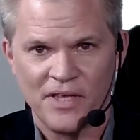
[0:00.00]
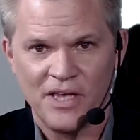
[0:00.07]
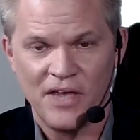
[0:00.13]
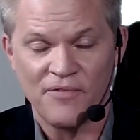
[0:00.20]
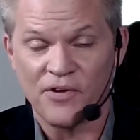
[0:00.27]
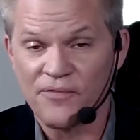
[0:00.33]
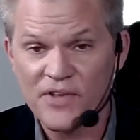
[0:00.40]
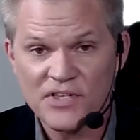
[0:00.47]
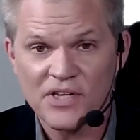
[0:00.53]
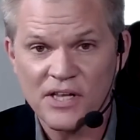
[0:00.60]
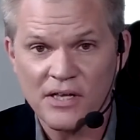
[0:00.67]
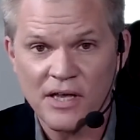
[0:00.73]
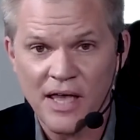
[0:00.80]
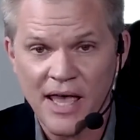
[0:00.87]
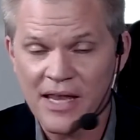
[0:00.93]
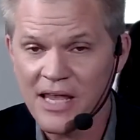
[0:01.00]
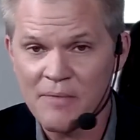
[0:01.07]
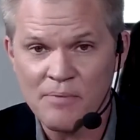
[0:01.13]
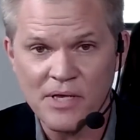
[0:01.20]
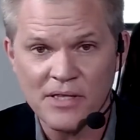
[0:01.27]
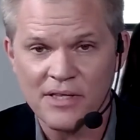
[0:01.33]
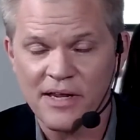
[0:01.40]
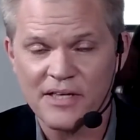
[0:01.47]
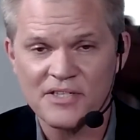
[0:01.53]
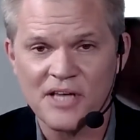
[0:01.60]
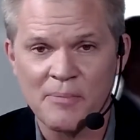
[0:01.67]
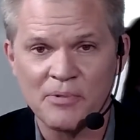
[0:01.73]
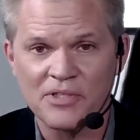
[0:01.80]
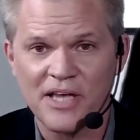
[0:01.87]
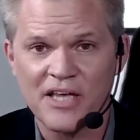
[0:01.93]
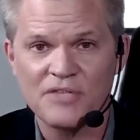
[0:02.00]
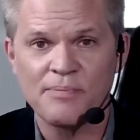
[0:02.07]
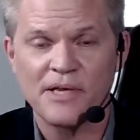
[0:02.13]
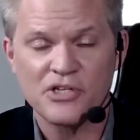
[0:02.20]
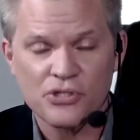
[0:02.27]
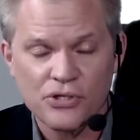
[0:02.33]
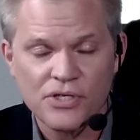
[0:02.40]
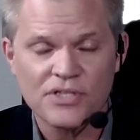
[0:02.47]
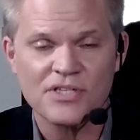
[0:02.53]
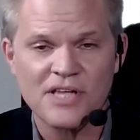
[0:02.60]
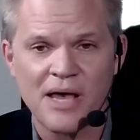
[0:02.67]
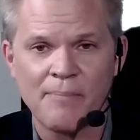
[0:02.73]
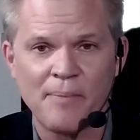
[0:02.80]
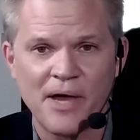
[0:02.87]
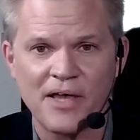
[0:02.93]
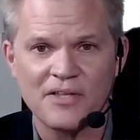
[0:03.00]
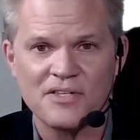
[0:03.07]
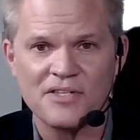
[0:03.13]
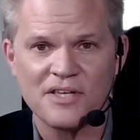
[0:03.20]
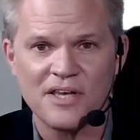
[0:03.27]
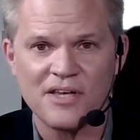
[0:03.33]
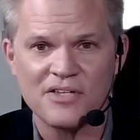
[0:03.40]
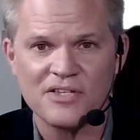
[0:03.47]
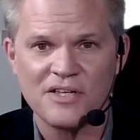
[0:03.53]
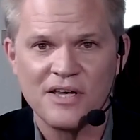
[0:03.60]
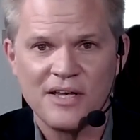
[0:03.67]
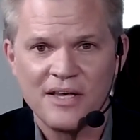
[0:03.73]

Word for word: If you're visiting NAB in the next couple days, make sure you stop by and see us.